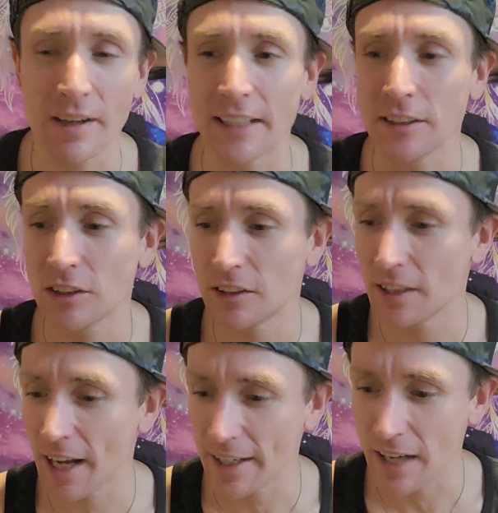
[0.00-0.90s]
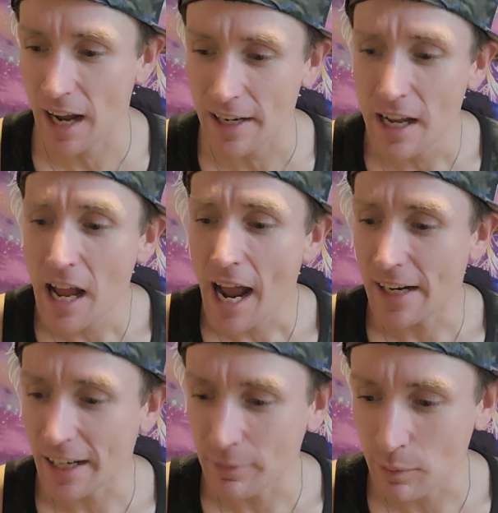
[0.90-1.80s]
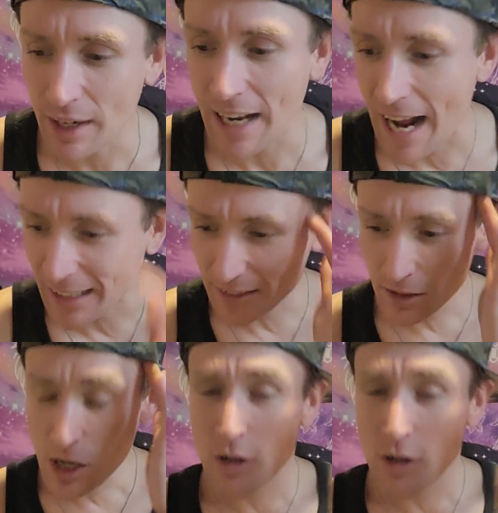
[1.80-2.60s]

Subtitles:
And I when I asked,